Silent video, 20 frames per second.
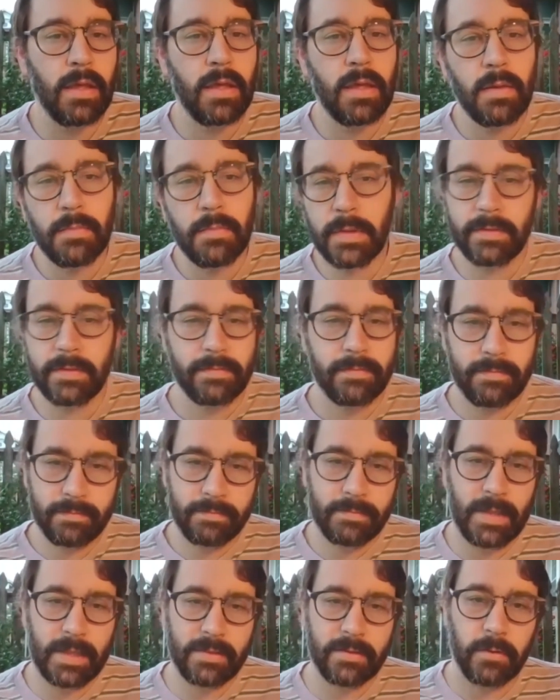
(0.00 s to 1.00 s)
But
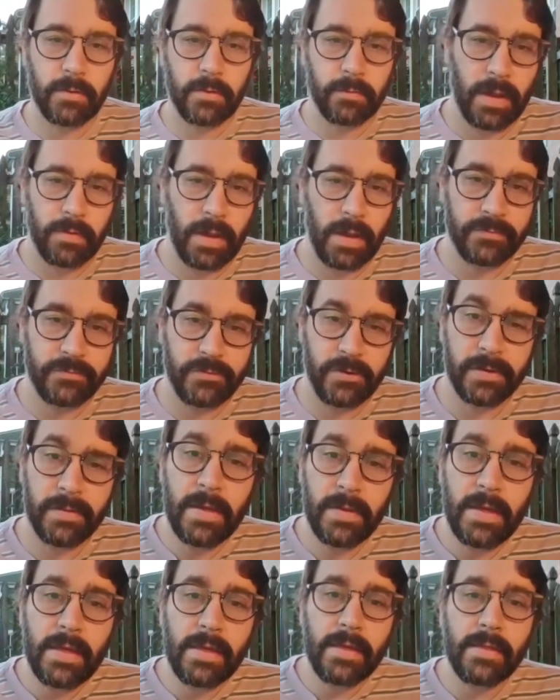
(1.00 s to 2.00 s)
that's a total rabbit trail.
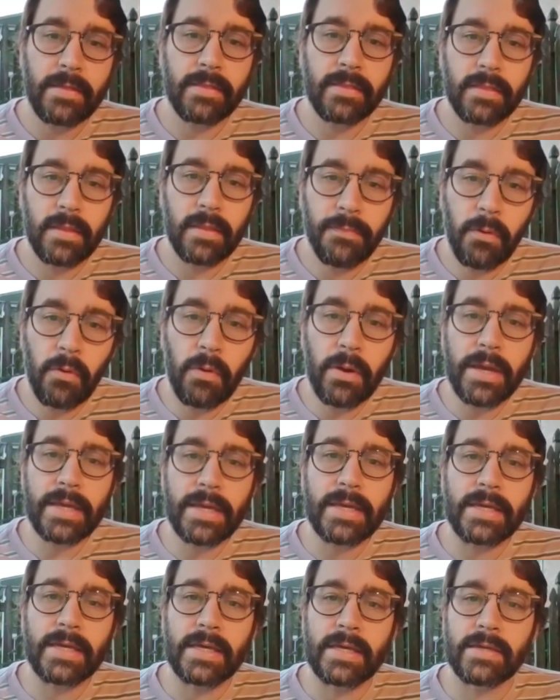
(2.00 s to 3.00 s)
The point
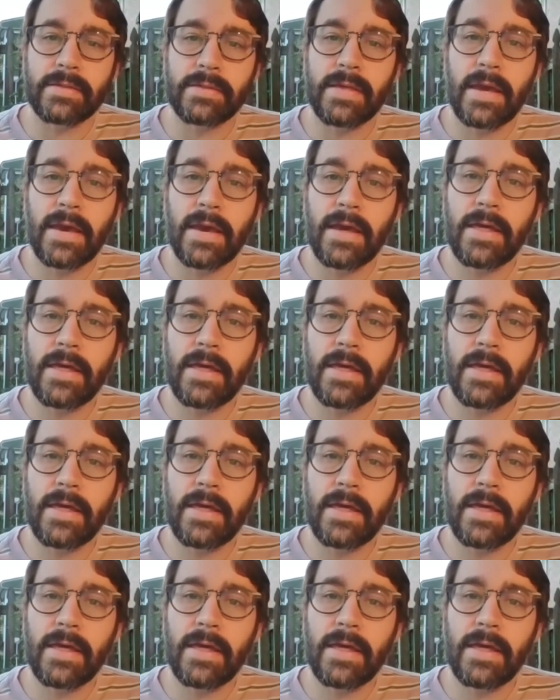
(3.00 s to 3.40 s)
is